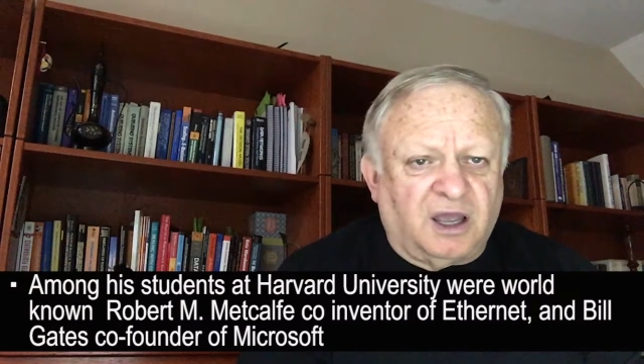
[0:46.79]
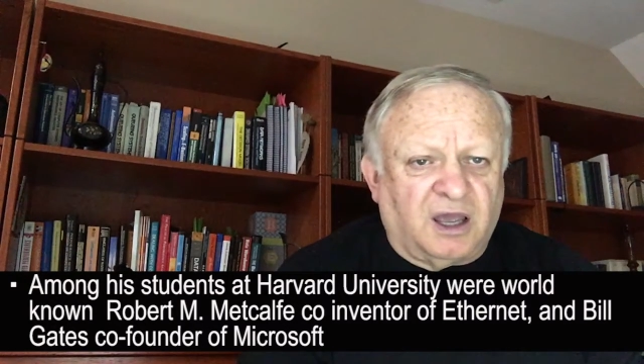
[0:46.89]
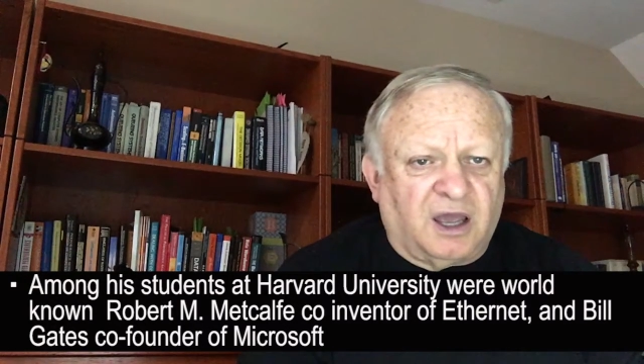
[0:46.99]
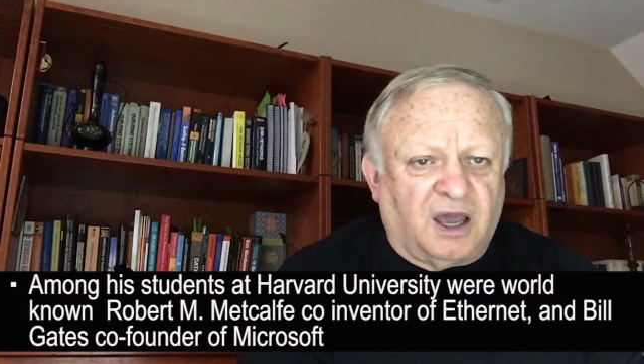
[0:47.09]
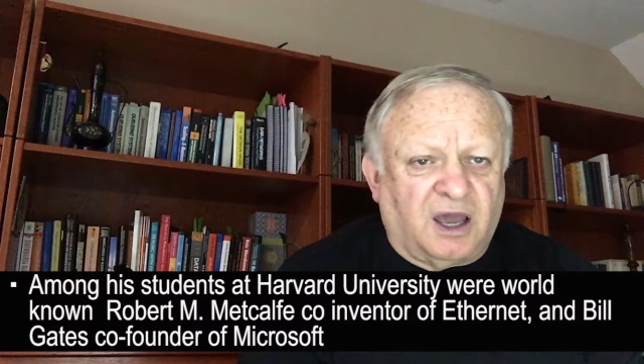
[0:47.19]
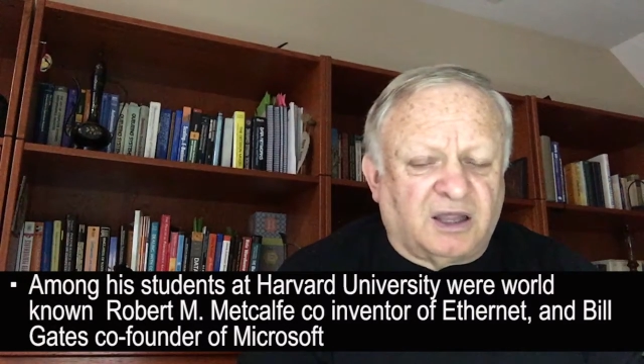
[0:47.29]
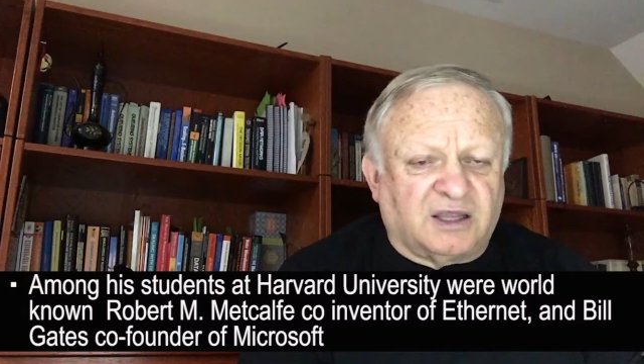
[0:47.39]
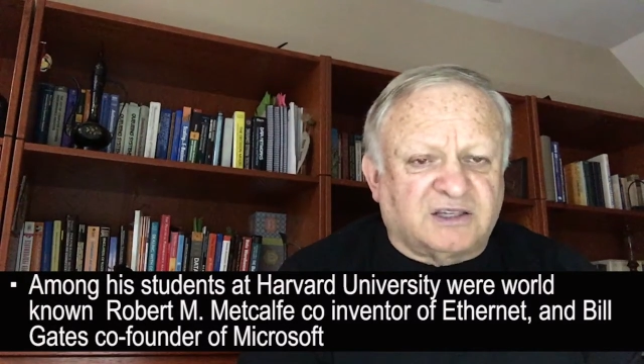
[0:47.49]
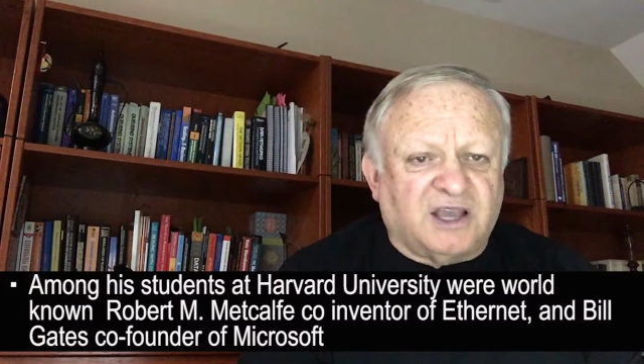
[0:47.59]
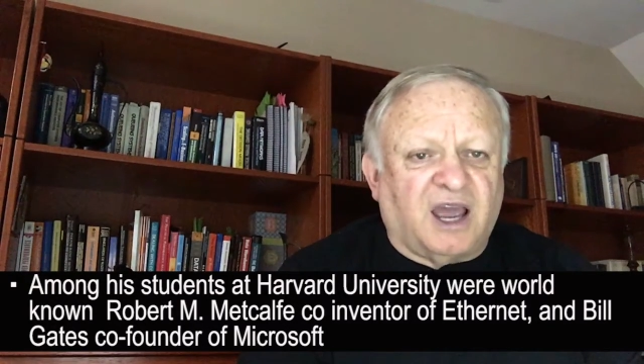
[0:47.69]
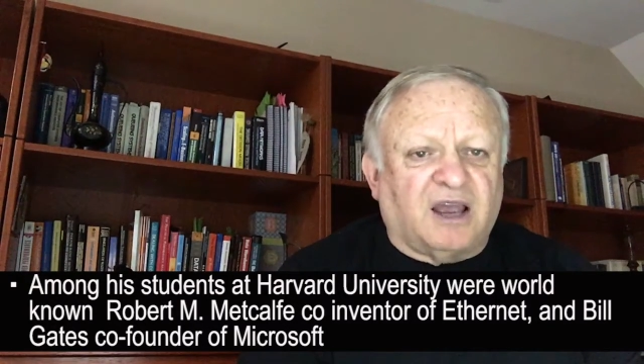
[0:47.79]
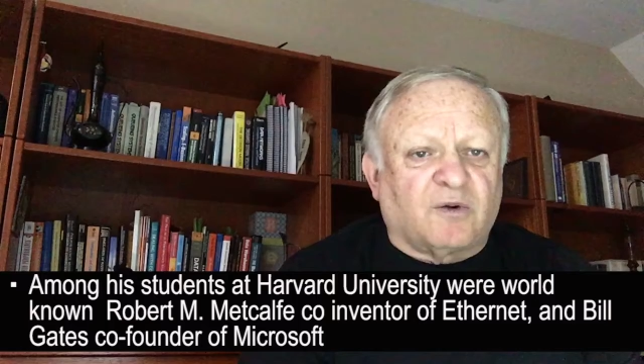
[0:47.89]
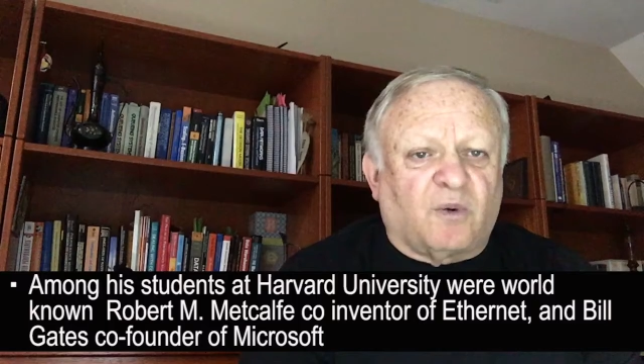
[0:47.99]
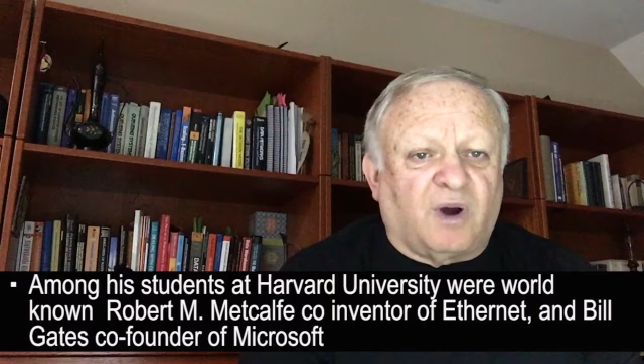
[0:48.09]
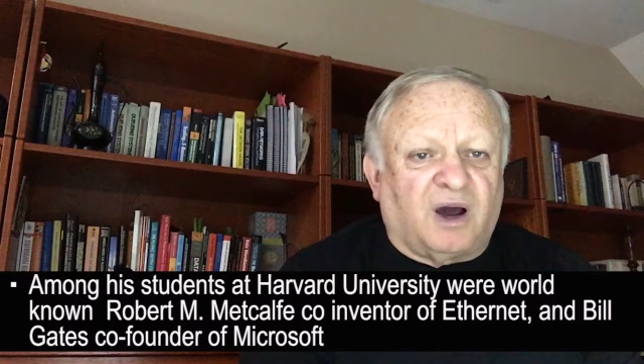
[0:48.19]
And the
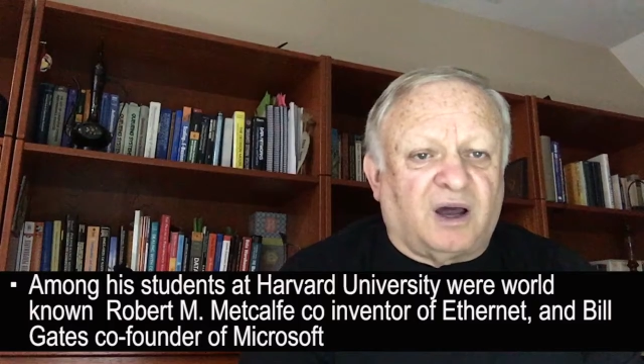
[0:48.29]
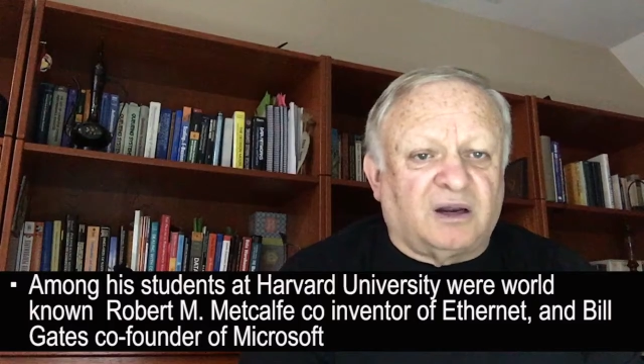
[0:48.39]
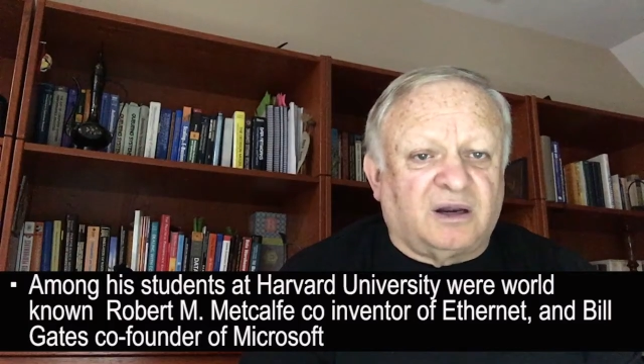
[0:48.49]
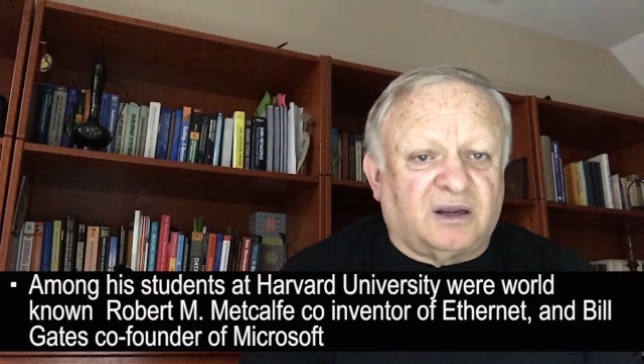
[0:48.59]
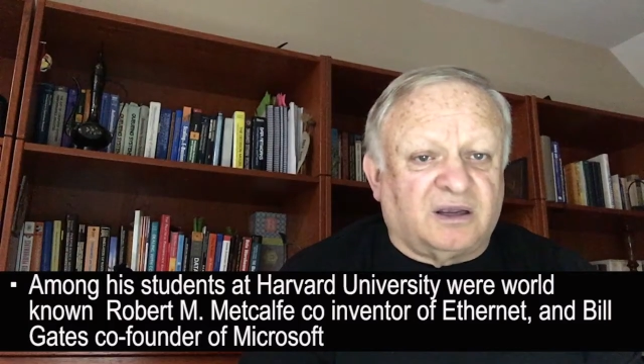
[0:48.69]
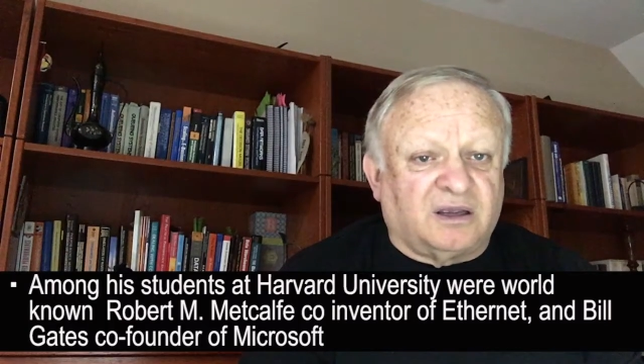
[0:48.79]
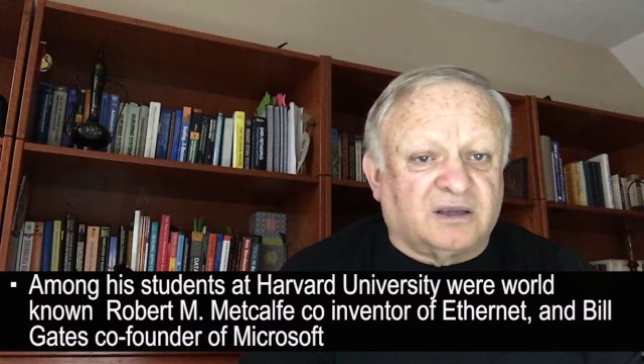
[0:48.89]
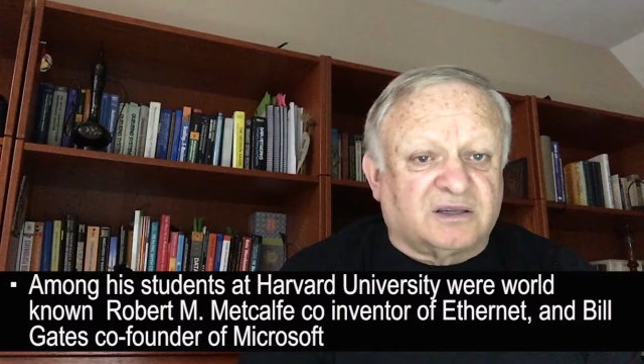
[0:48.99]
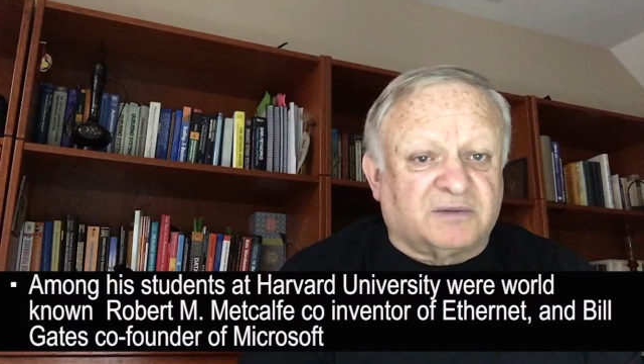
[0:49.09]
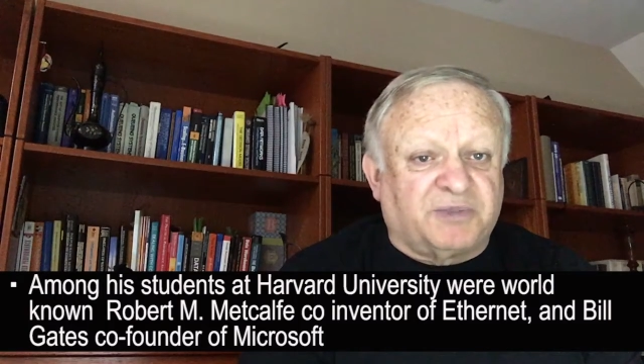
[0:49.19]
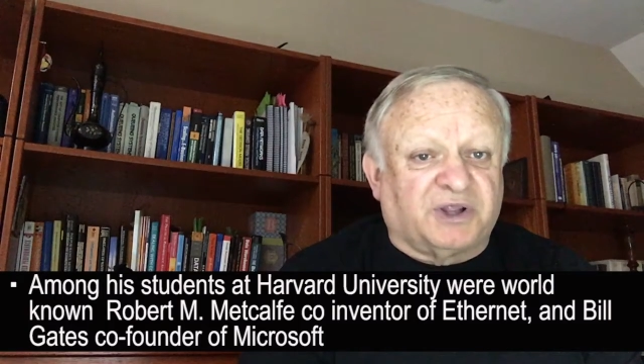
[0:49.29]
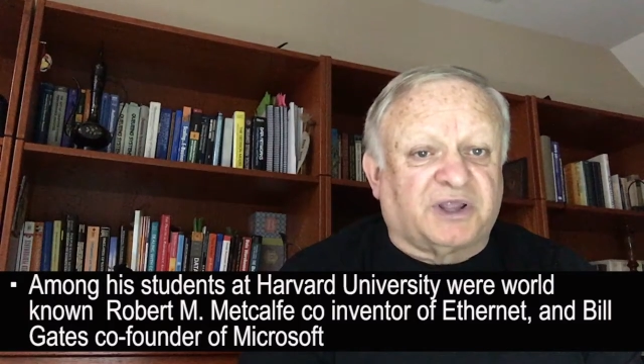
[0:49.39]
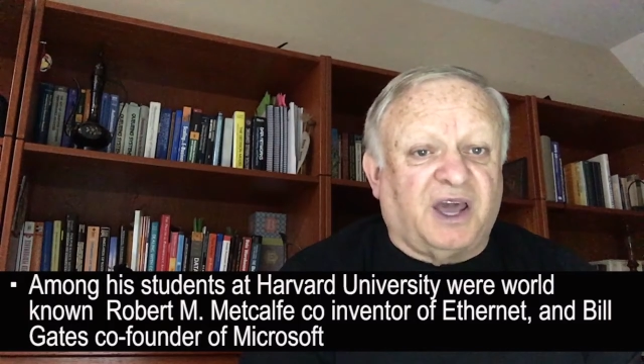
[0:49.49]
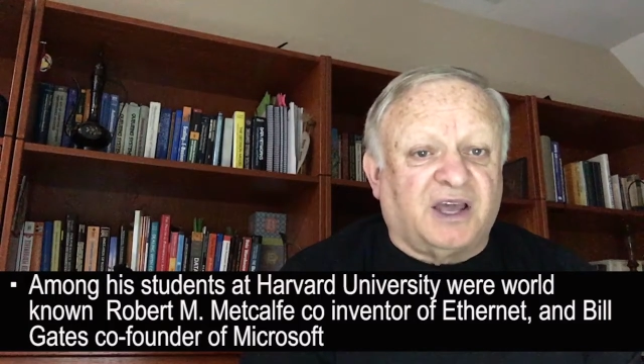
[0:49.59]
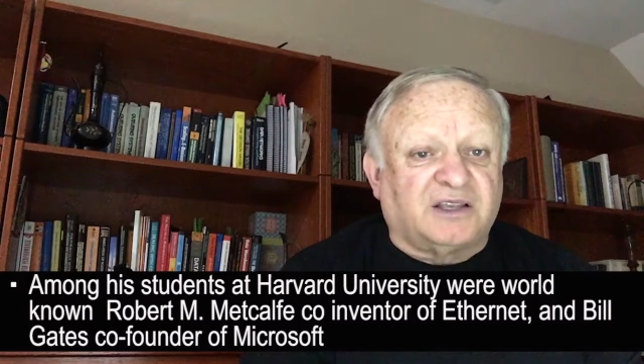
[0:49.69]
second one is
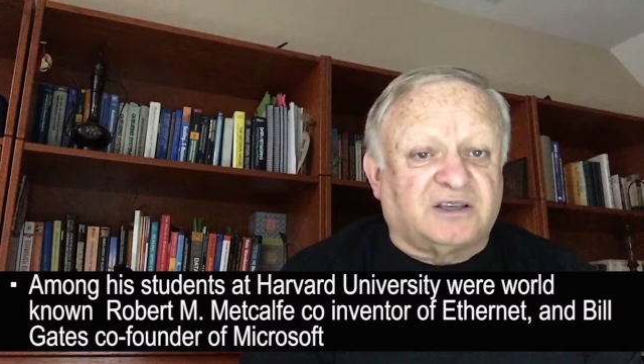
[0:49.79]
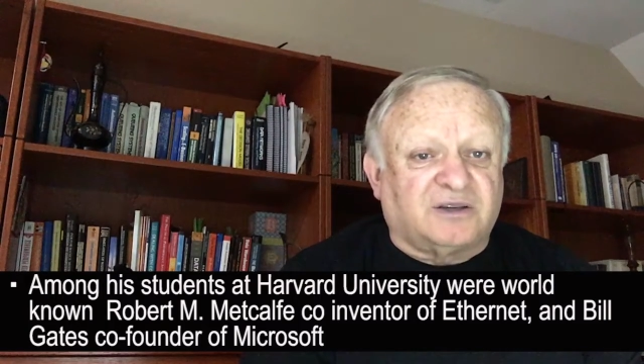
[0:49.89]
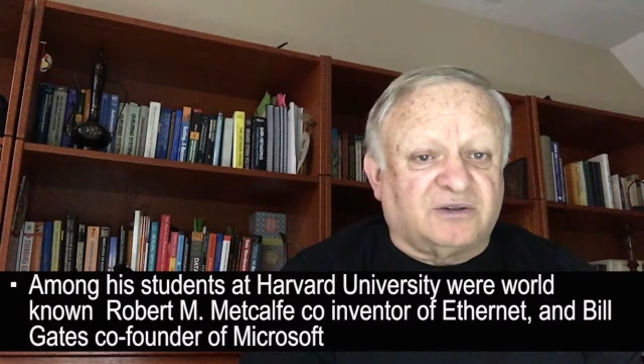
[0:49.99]
Bill Gates,